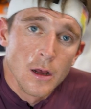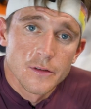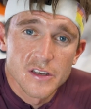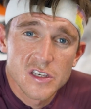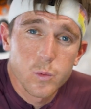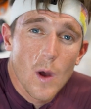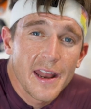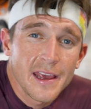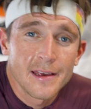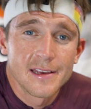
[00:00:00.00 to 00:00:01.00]
So
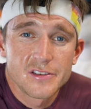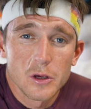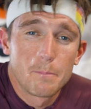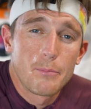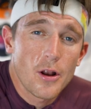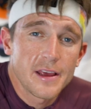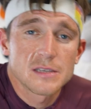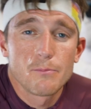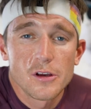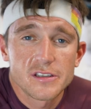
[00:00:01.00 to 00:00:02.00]
sweating is your
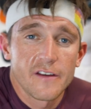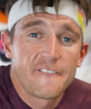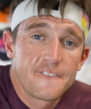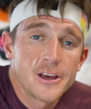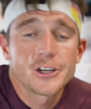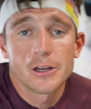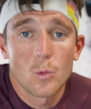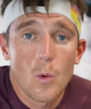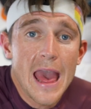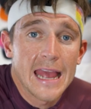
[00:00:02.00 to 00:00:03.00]
body's most
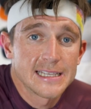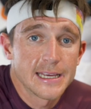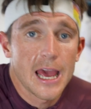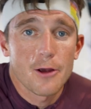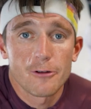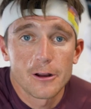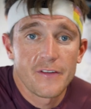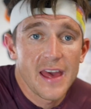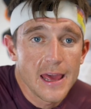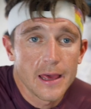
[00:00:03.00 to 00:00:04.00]
efficient way to get rid
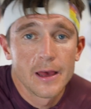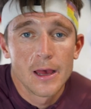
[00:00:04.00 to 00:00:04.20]
of heat